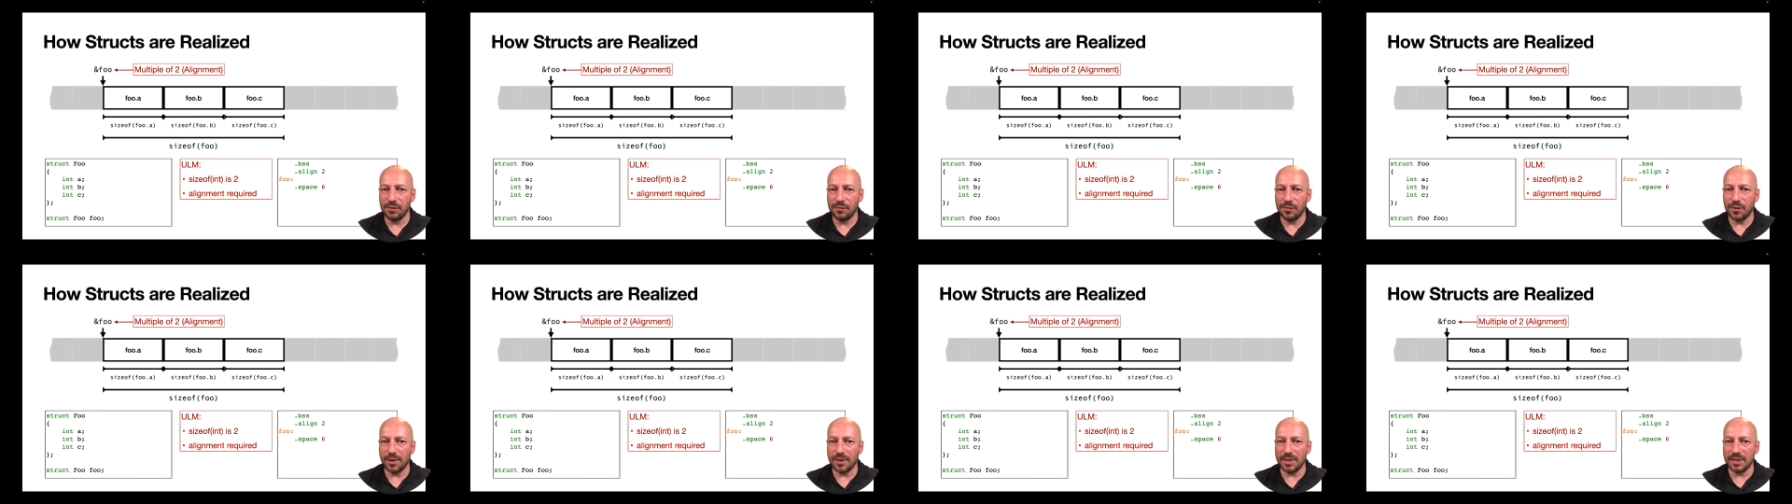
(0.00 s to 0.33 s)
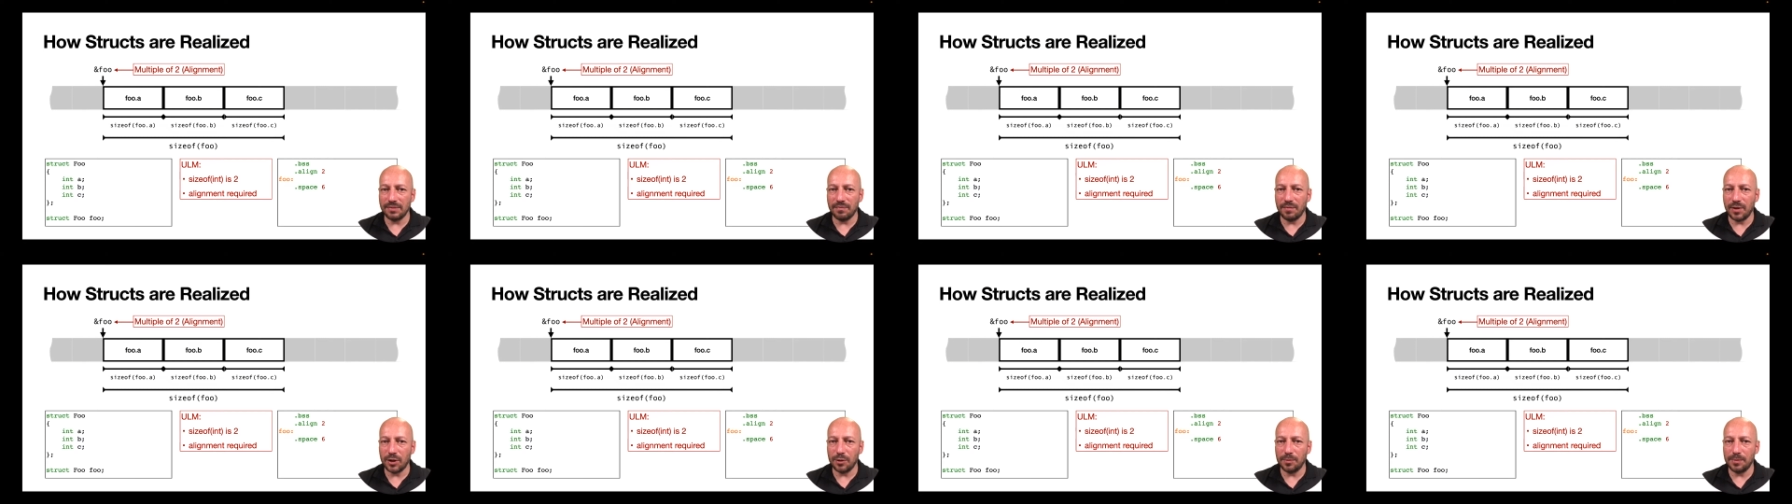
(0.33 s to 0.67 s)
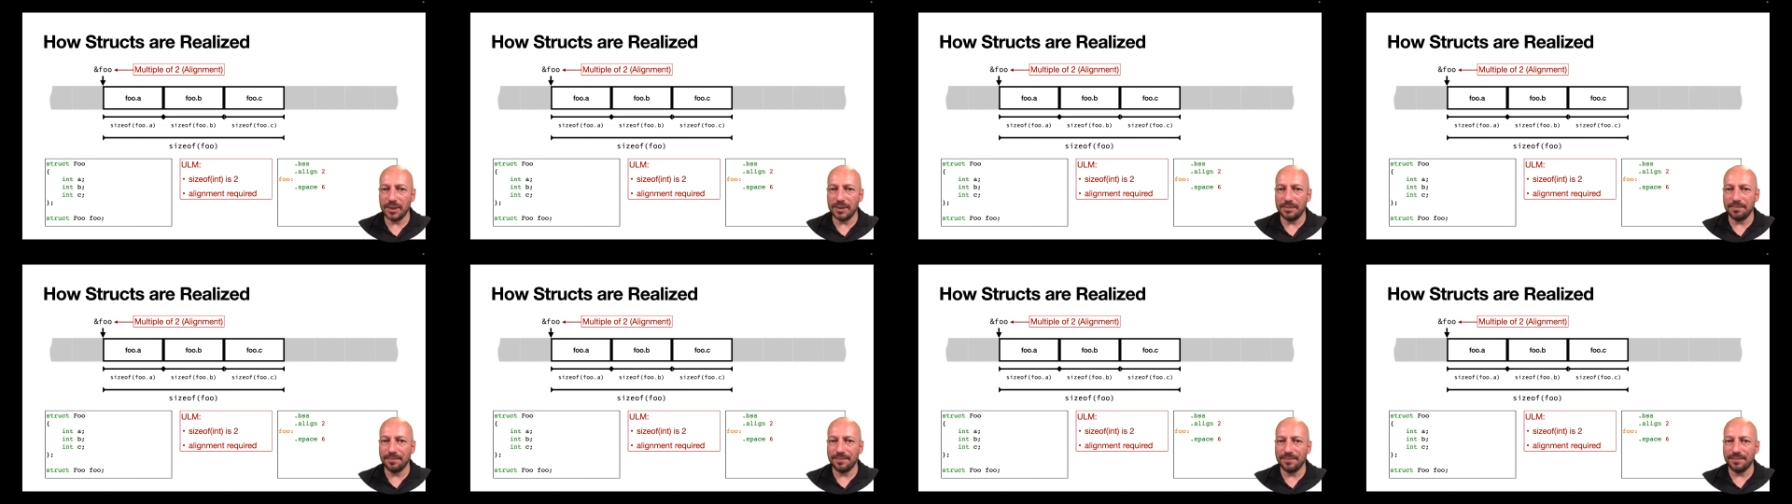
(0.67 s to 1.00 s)
for this
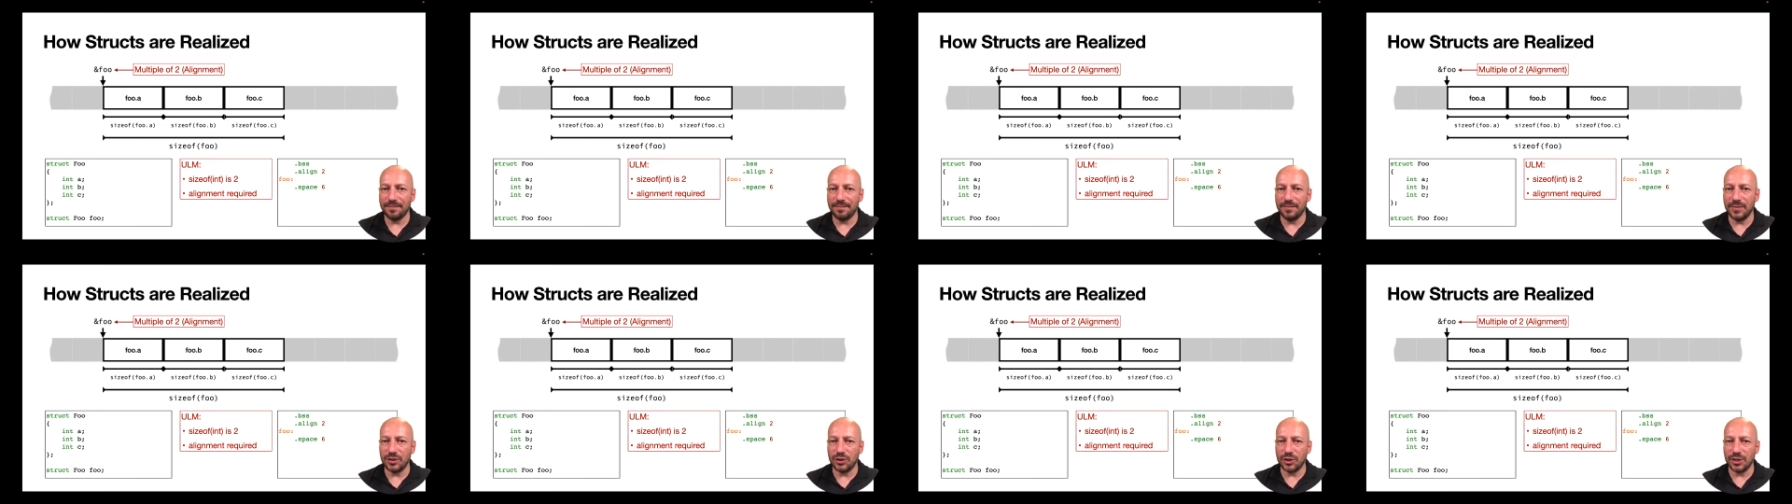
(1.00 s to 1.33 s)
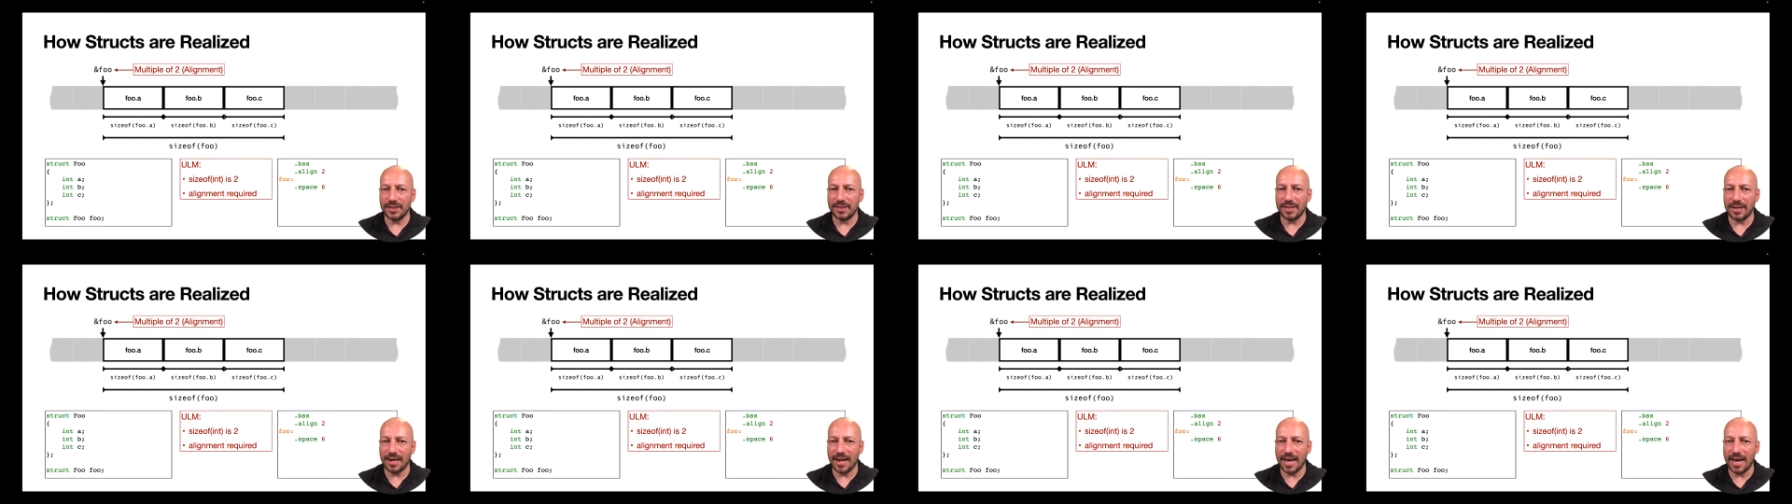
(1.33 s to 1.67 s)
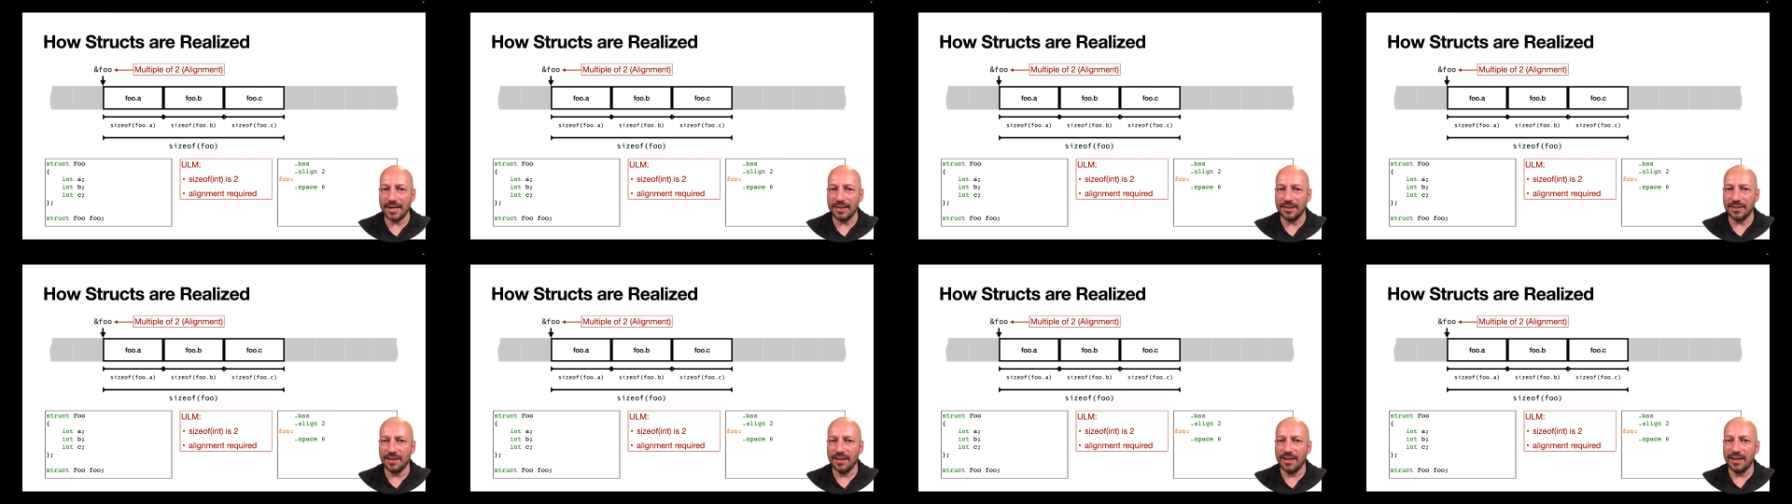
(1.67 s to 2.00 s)
variable, which is
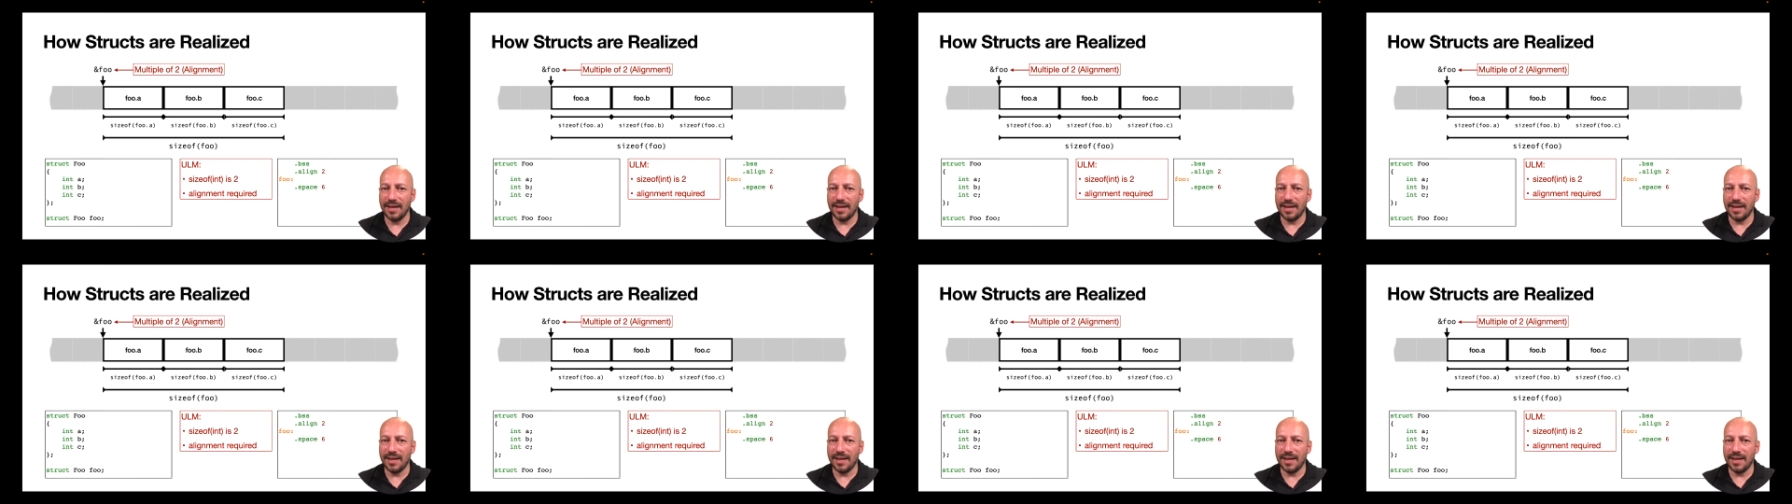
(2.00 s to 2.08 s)
aligned.